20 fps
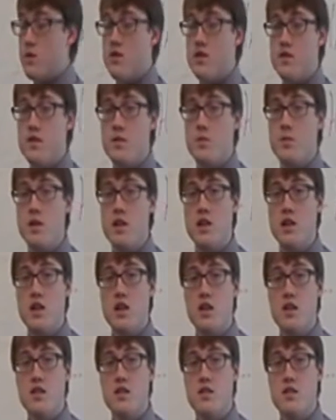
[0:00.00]
of sweet
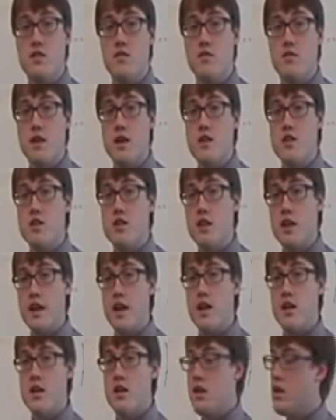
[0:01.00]
things in French and
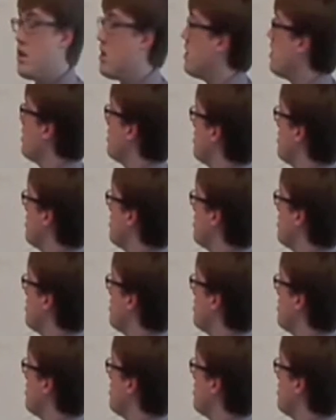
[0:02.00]
Latin to